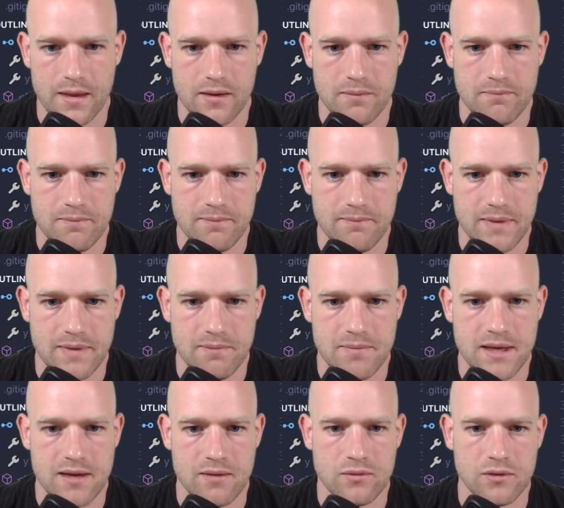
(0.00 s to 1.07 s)

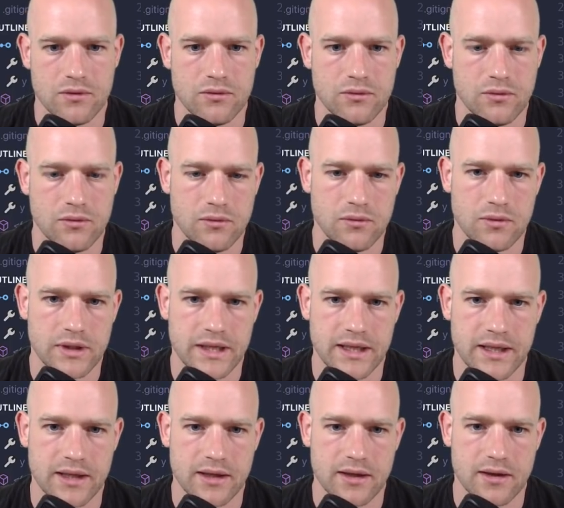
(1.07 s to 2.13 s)
Maybe I would do
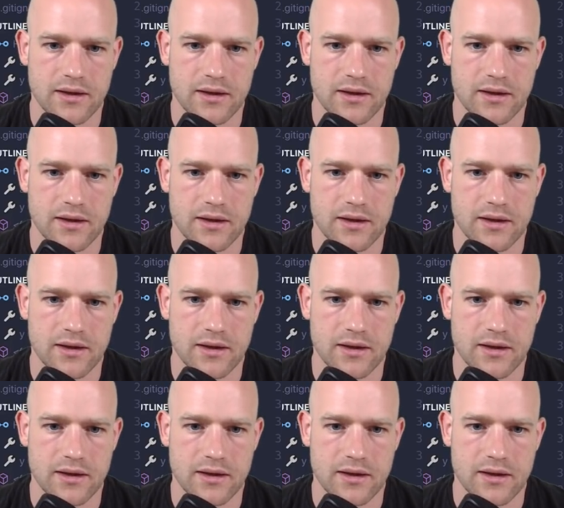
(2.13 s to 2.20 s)
here